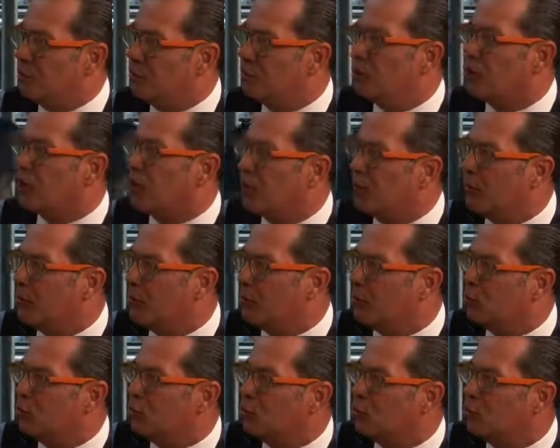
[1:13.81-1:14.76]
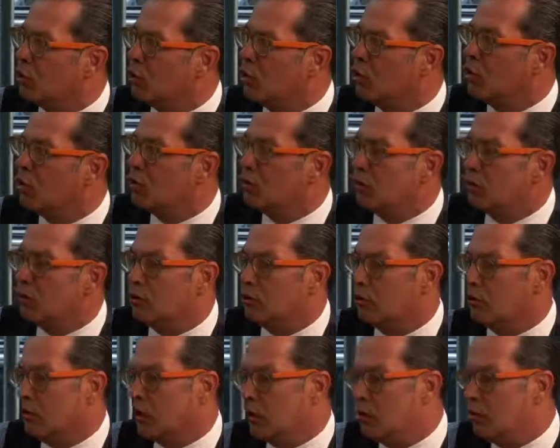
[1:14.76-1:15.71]
People are coming to you,
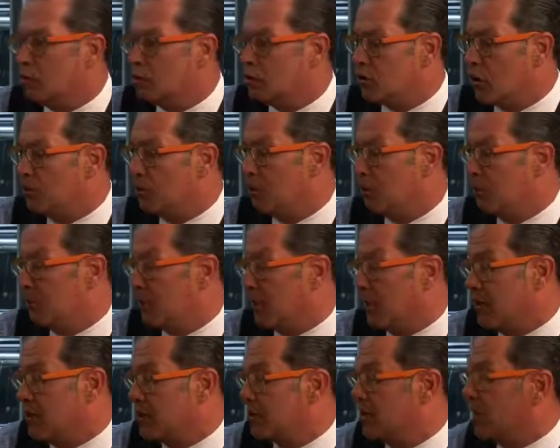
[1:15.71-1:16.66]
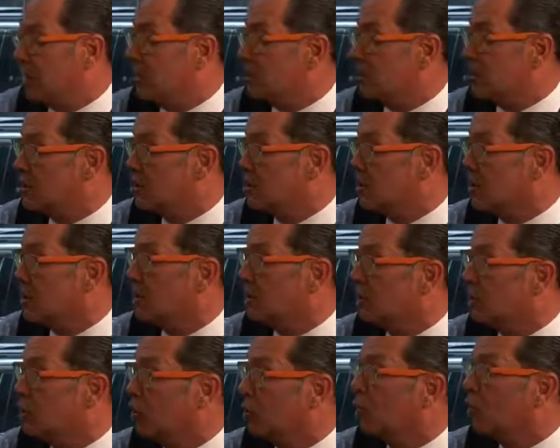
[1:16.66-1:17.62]
in some cases, I guess, to make
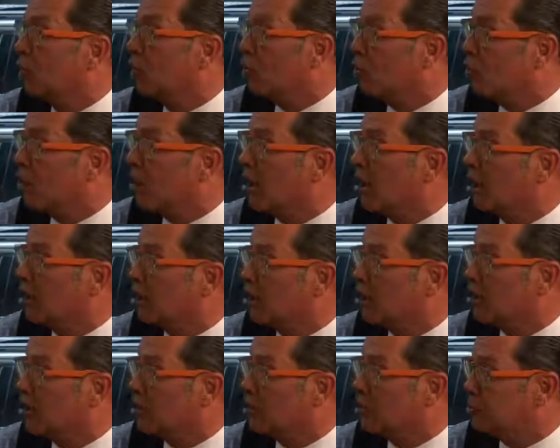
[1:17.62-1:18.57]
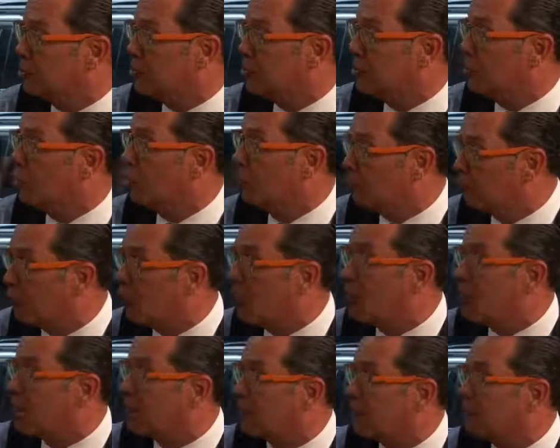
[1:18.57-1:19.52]
them a little more aware of what they should be doing
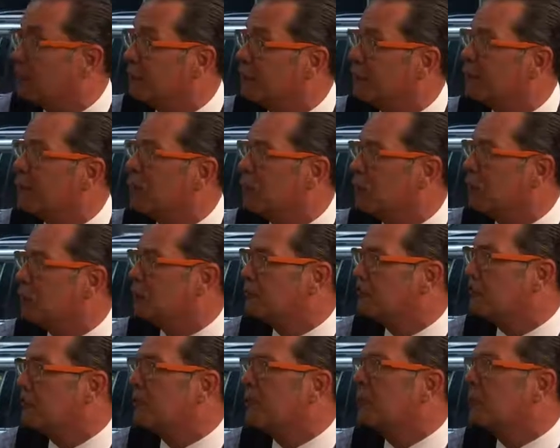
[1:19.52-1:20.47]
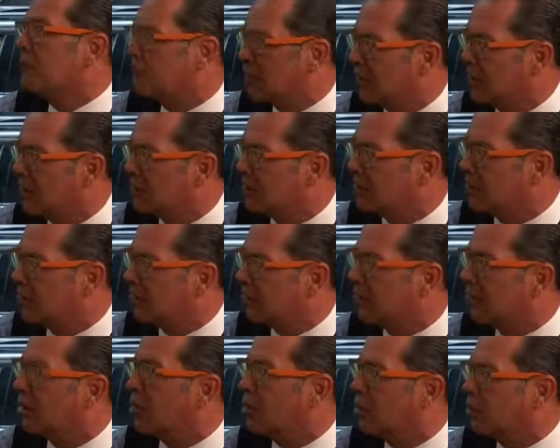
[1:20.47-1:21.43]
proactively, but most people are lazy,
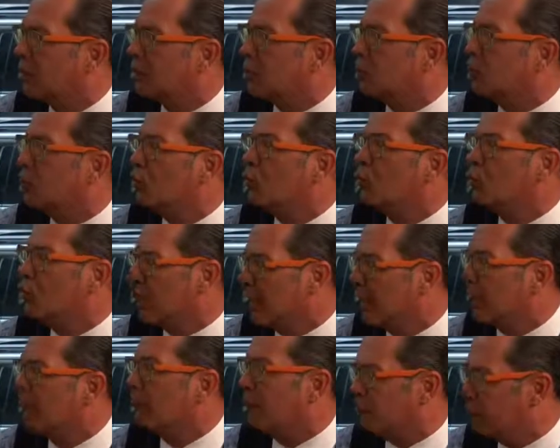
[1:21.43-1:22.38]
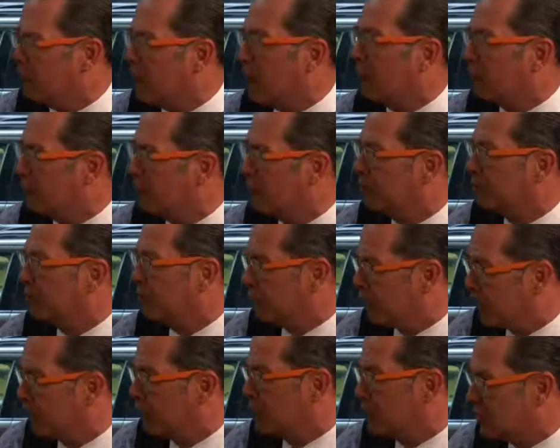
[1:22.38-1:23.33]
and they come to you when they have a problem,
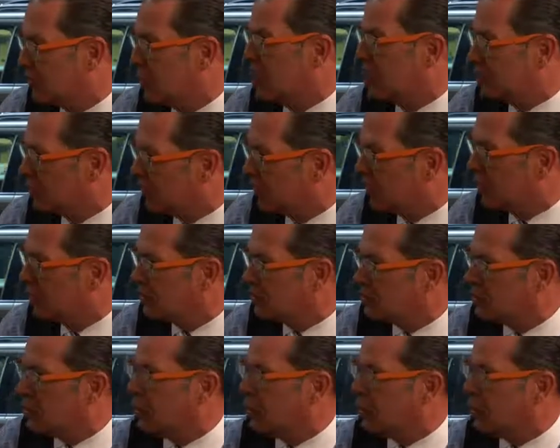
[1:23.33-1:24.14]
I would say, right?